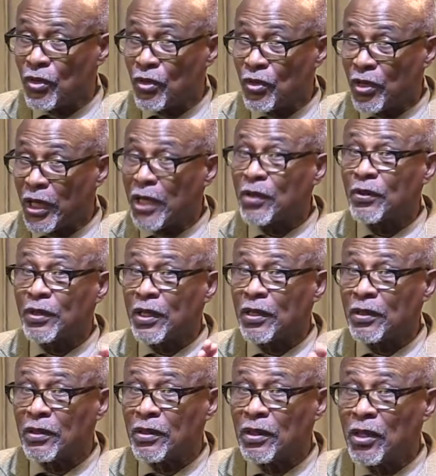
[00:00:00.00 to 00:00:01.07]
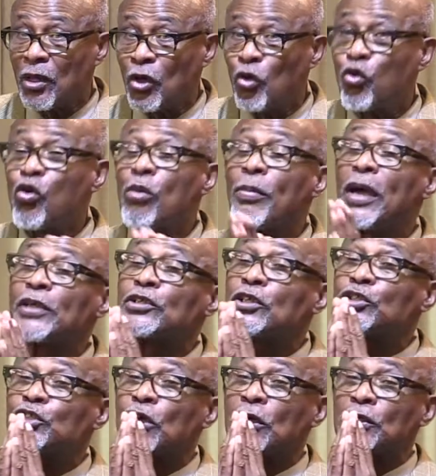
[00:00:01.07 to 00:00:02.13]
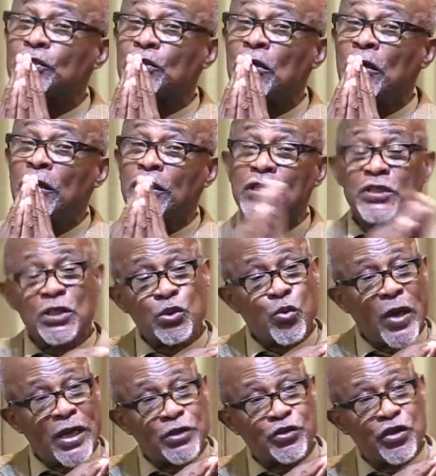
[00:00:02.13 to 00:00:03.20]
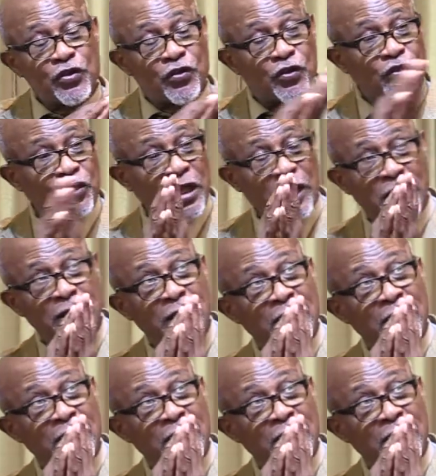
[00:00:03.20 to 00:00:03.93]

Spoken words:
Hello now. Who am I to judge? This is why Jesus said,